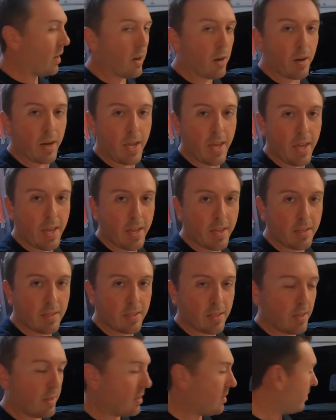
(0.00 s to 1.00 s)
there
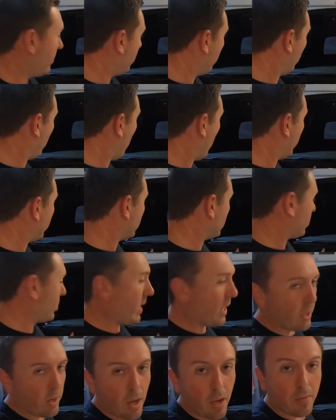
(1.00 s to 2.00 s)
is one
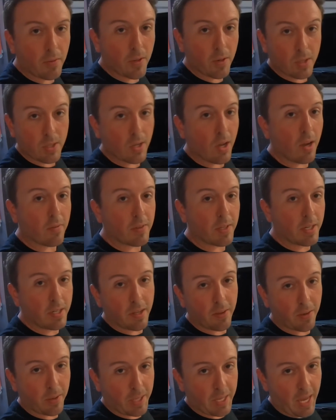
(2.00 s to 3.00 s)
trade-off, there is often another